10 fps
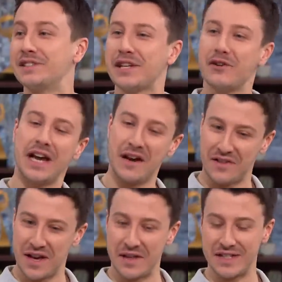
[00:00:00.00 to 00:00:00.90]
Because they couldn't have
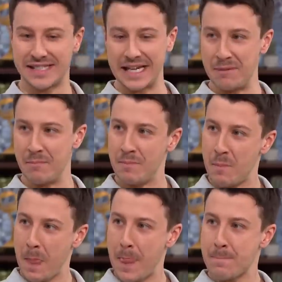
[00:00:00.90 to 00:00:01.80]
the steam.
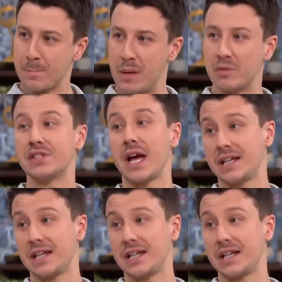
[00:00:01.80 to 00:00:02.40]
Because it